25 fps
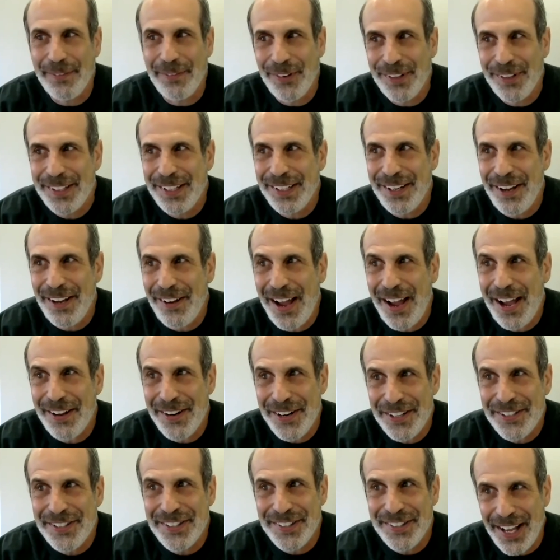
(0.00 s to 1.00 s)
well, you know, how
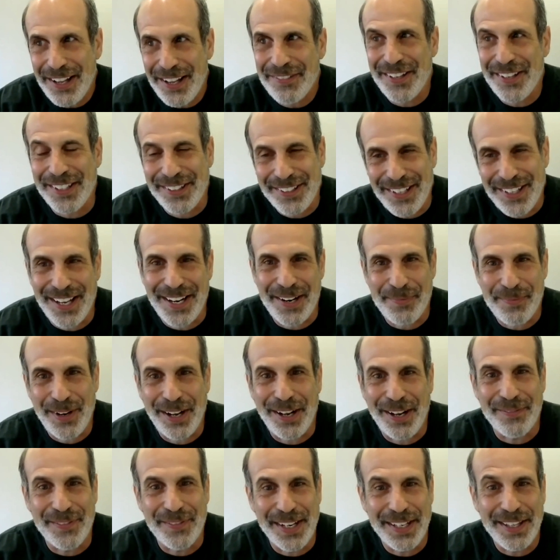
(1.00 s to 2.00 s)
do you solve this kind of
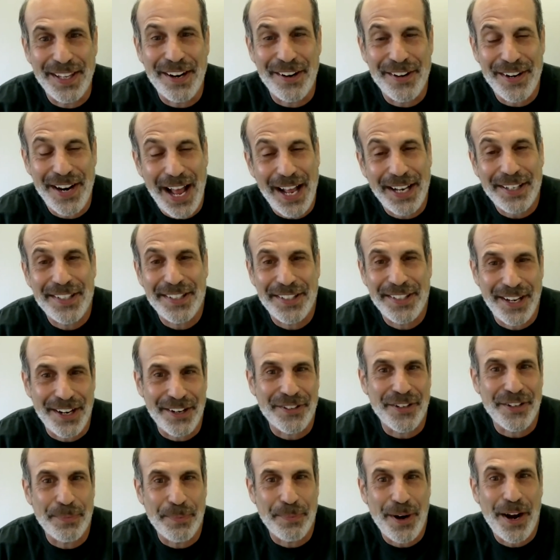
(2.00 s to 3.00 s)
problem? And they're not
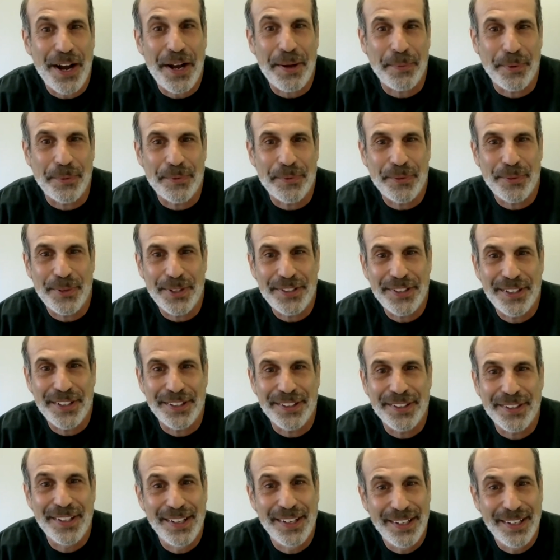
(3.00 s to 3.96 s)
standard problems, which is